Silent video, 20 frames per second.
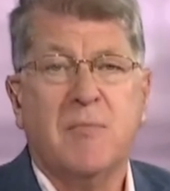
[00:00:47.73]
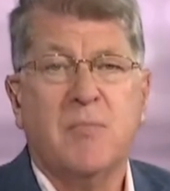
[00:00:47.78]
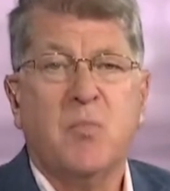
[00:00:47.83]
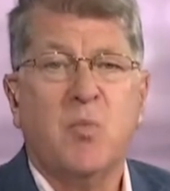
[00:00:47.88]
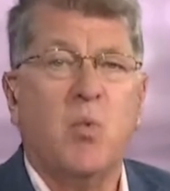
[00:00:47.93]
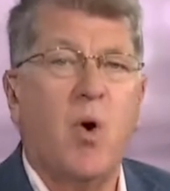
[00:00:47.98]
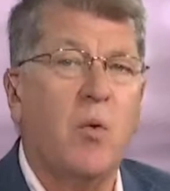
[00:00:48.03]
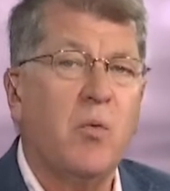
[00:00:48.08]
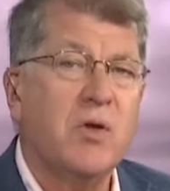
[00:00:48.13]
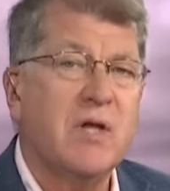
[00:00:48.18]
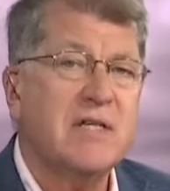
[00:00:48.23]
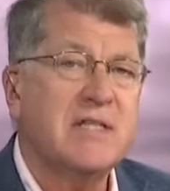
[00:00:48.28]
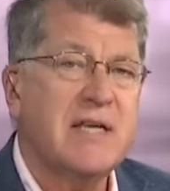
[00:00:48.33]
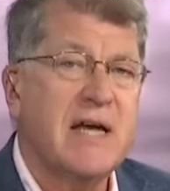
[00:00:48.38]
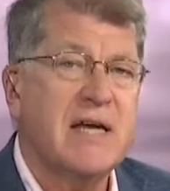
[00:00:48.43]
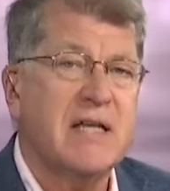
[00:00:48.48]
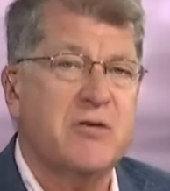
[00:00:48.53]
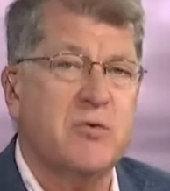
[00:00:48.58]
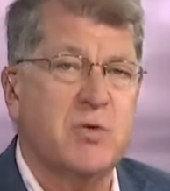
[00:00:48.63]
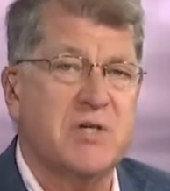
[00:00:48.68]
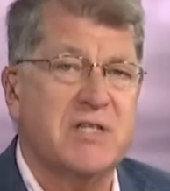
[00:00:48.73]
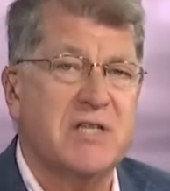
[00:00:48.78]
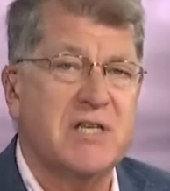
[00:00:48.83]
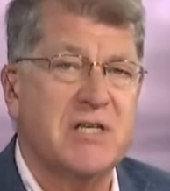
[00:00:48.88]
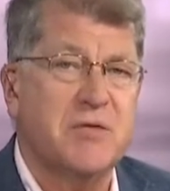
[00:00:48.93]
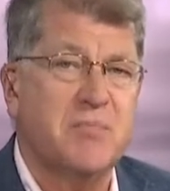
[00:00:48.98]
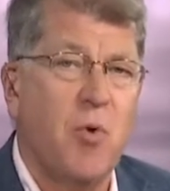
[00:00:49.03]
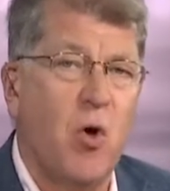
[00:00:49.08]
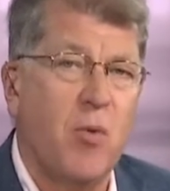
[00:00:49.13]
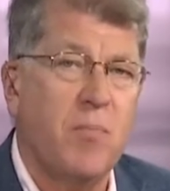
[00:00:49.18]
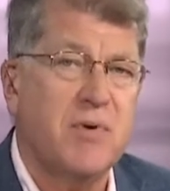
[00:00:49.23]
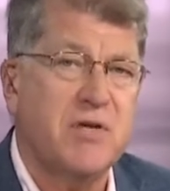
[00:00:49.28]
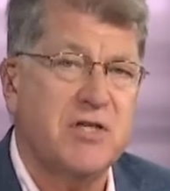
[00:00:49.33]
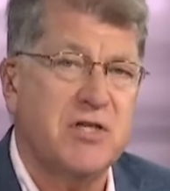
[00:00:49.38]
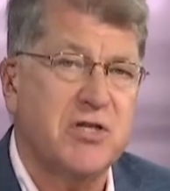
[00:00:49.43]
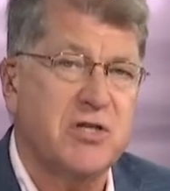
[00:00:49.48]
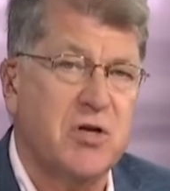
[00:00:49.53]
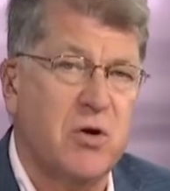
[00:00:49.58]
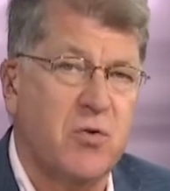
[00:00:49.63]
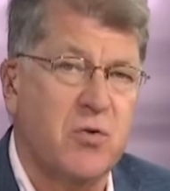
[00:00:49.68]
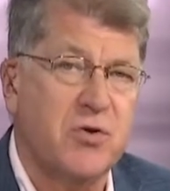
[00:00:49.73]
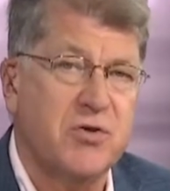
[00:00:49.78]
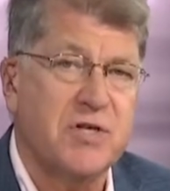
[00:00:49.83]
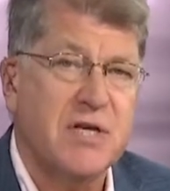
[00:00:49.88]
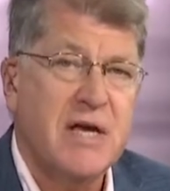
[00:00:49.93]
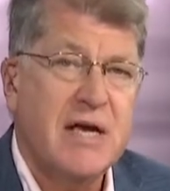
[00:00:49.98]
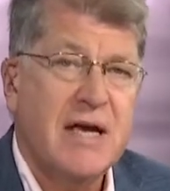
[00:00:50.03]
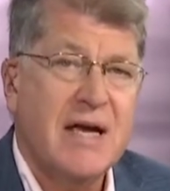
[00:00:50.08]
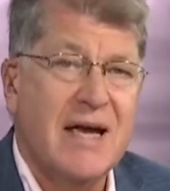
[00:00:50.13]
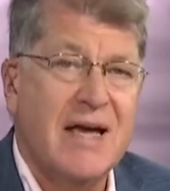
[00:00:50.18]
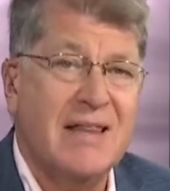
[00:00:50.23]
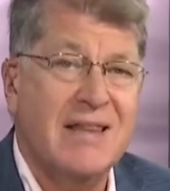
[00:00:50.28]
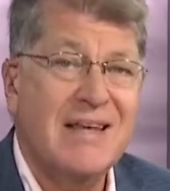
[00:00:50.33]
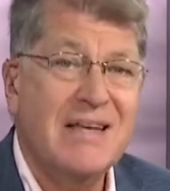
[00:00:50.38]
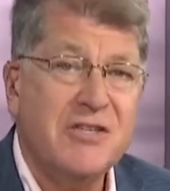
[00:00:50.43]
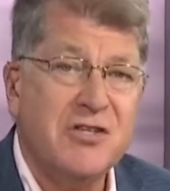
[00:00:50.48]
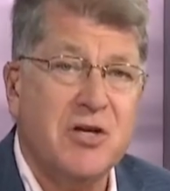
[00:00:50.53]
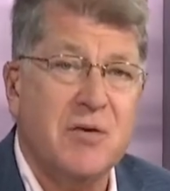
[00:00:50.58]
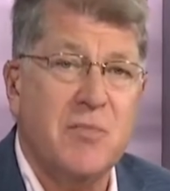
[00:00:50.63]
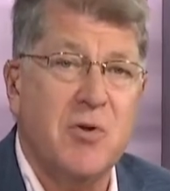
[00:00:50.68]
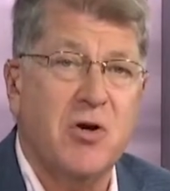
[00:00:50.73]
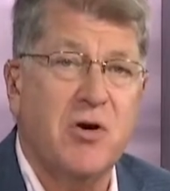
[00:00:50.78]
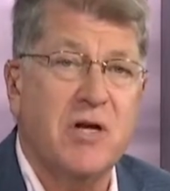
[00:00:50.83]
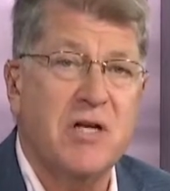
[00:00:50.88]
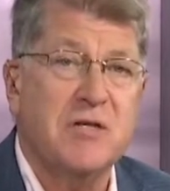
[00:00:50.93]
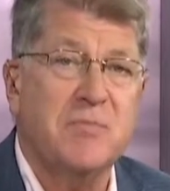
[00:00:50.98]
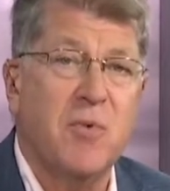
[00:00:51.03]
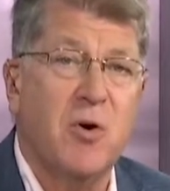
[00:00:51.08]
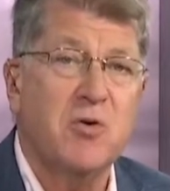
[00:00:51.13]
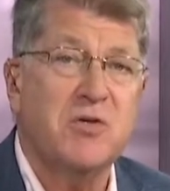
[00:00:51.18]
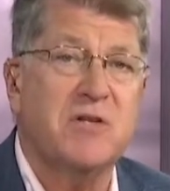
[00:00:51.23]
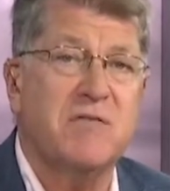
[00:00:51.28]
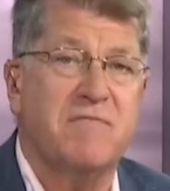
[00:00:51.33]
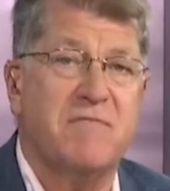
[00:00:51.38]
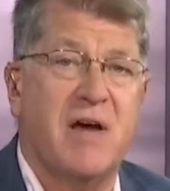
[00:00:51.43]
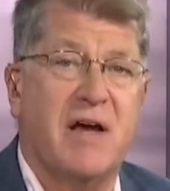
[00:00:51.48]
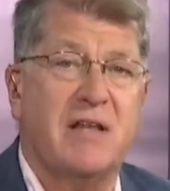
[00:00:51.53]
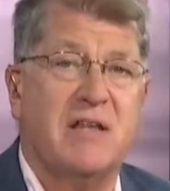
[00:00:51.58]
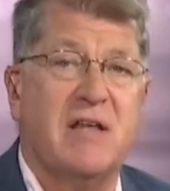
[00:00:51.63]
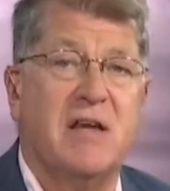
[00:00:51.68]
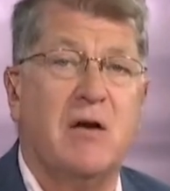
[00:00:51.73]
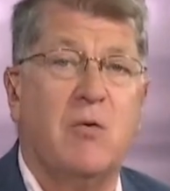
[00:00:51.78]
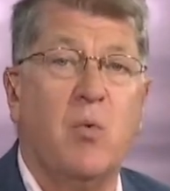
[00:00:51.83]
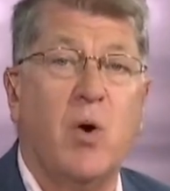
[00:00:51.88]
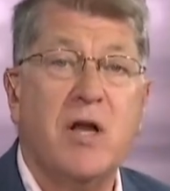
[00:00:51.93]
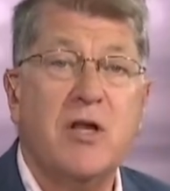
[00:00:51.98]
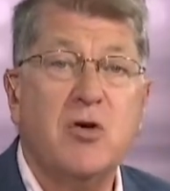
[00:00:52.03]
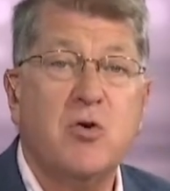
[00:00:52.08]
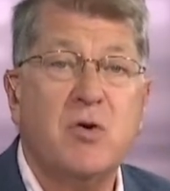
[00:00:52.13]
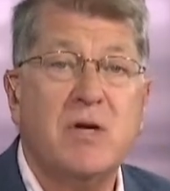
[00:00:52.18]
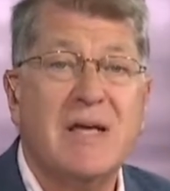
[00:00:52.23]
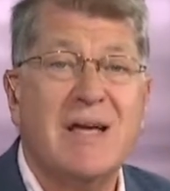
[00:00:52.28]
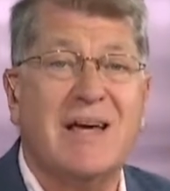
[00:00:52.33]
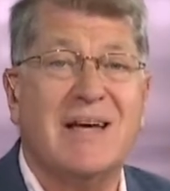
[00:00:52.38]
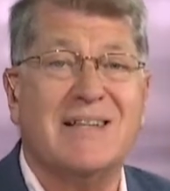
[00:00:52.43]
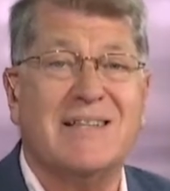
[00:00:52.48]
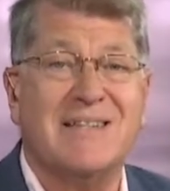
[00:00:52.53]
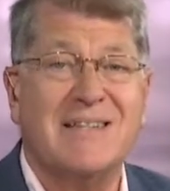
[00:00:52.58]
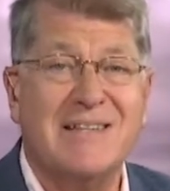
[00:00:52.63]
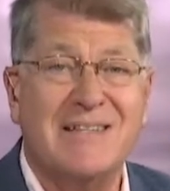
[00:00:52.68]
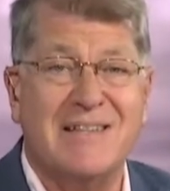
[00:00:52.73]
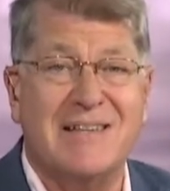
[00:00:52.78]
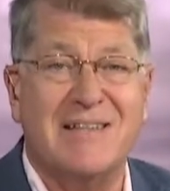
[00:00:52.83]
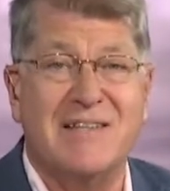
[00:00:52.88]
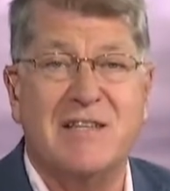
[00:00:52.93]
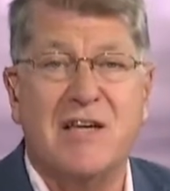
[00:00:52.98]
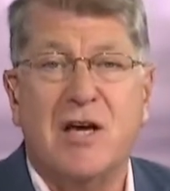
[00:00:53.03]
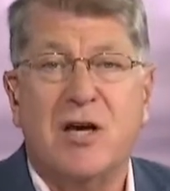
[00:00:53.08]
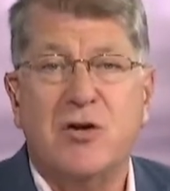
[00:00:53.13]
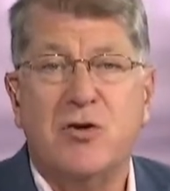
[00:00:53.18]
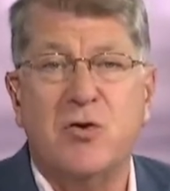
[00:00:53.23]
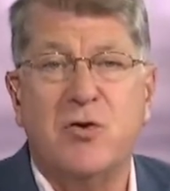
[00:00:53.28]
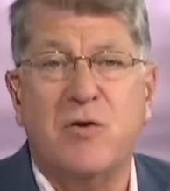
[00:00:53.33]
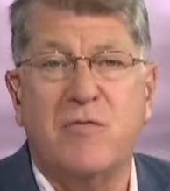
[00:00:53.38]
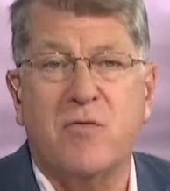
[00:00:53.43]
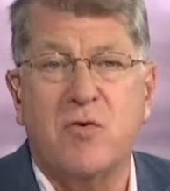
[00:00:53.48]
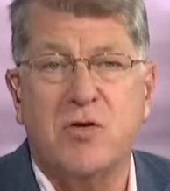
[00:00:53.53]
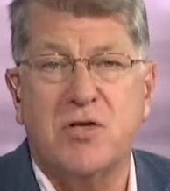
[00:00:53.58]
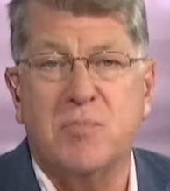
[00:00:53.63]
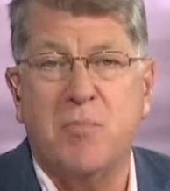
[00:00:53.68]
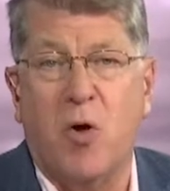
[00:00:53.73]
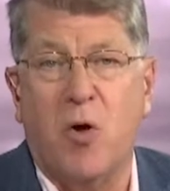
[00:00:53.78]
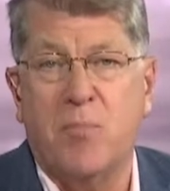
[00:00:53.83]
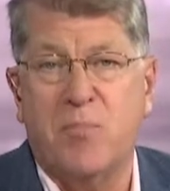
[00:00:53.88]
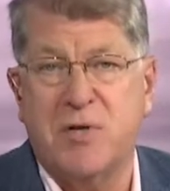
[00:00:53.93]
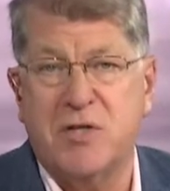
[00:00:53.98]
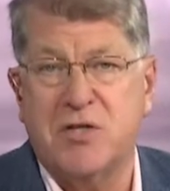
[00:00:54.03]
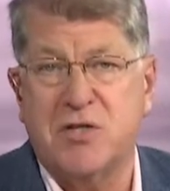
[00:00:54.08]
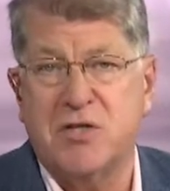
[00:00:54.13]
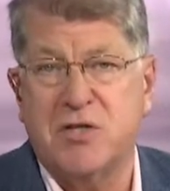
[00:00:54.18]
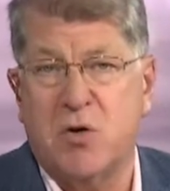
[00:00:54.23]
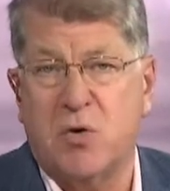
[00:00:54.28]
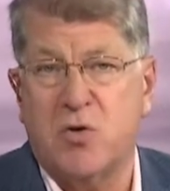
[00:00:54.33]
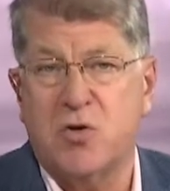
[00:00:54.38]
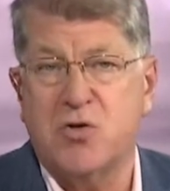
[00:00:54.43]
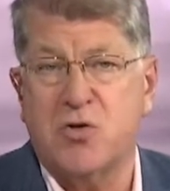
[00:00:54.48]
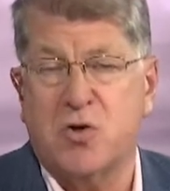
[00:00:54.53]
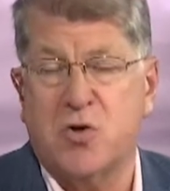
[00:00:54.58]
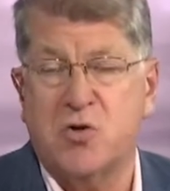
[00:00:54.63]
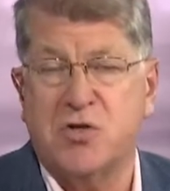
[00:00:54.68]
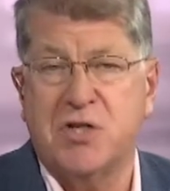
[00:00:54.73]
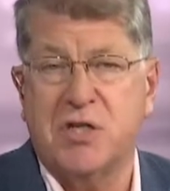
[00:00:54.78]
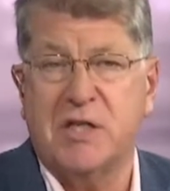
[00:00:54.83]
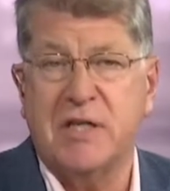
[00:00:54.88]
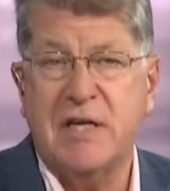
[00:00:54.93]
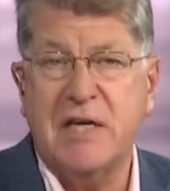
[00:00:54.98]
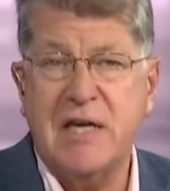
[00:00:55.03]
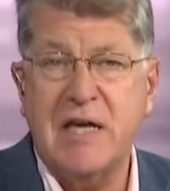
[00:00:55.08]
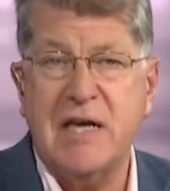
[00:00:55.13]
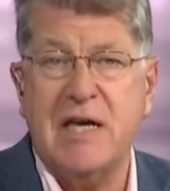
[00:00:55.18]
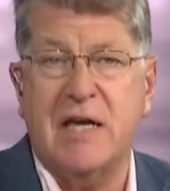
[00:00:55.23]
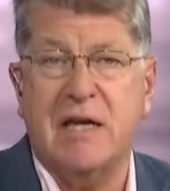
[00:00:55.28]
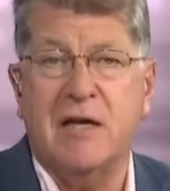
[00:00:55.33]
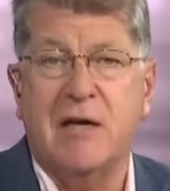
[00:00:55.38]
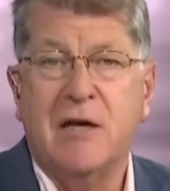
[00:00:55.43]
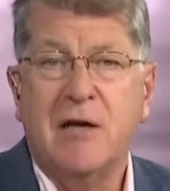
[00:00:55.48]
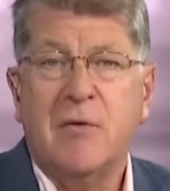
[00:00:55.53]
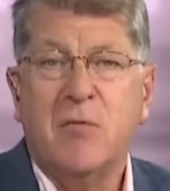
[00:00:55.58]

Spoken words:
What will it take to assist small business owners in these communities most affected, and what unique assistance do diverse small business owners urgently need?